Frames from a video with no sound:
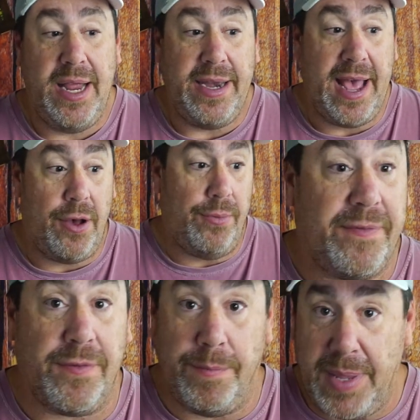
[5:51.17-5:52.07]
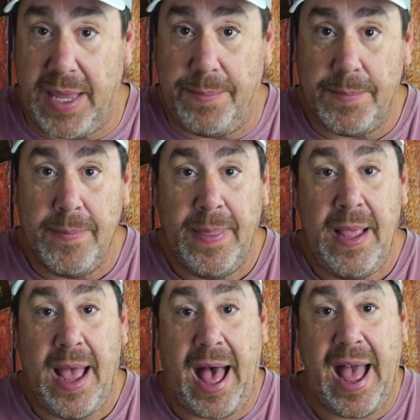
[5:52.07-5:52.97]
Now, for me,
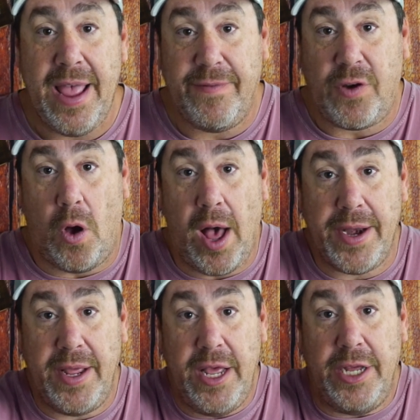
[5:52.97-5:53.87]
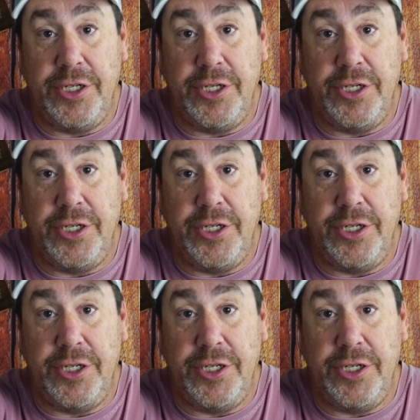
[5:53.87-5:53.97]
I have caught